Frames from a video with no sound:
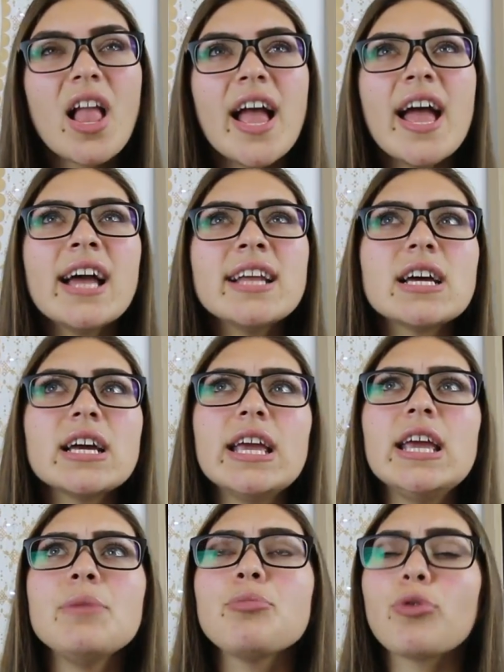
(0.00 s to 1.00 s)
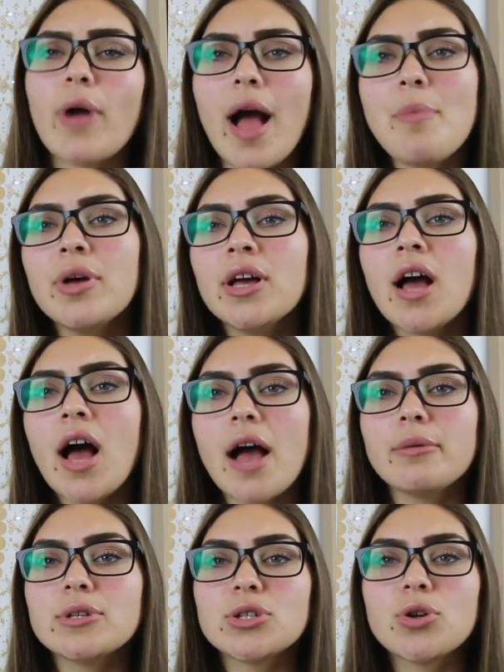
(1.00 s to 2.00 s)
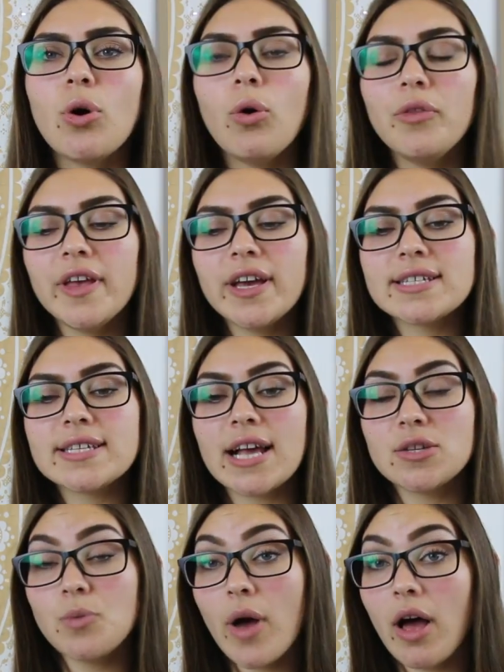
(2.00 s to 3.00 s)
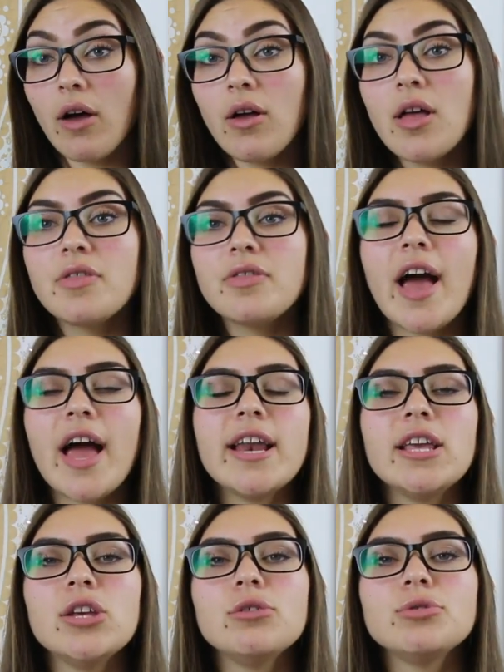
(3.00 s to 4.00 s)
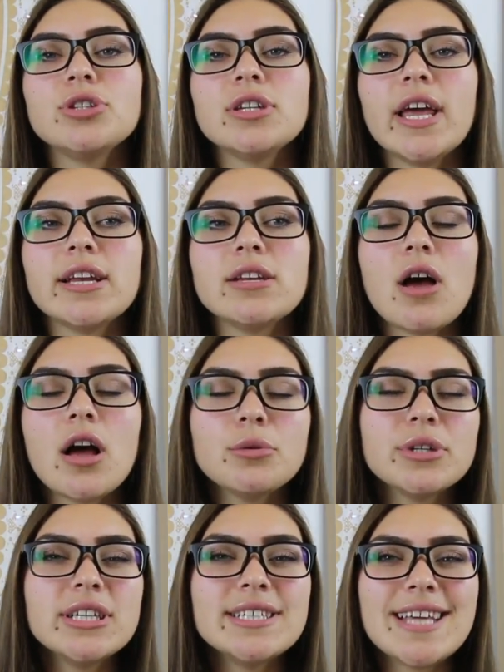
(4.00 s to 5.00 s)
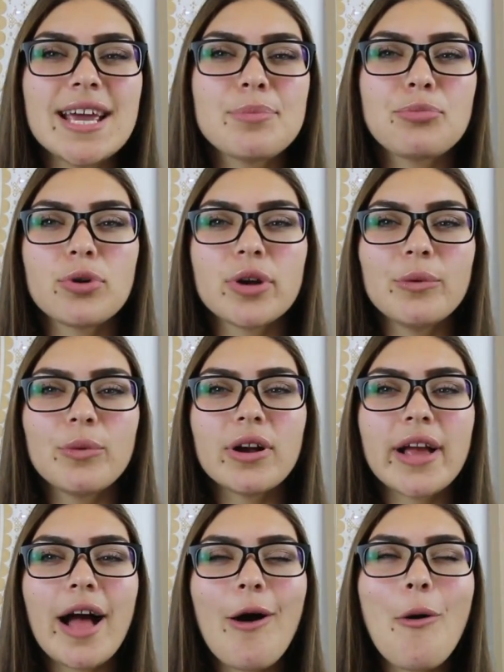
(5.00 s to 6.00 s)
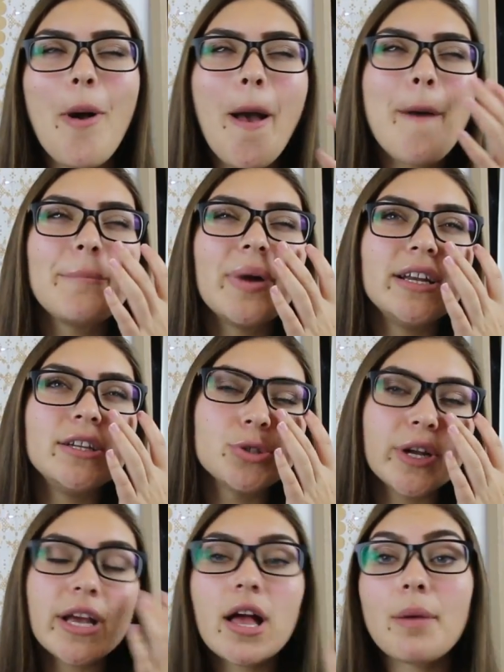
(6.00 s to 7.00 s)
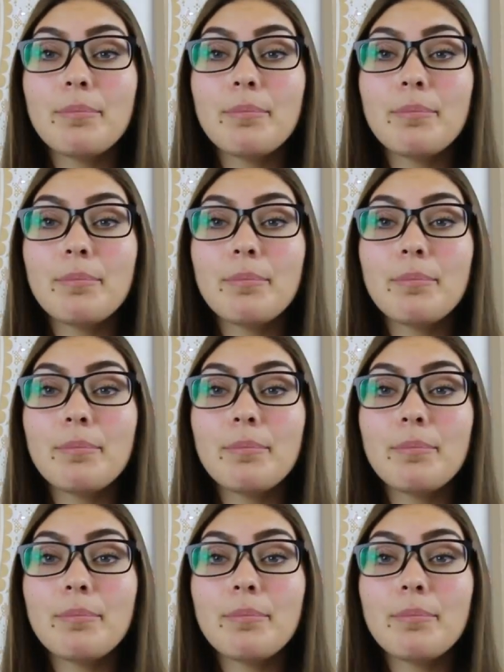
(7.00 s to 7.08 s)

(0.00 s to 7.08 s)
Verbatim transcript: And in prep, I was told this as well that you should like not really take pre-workout but drink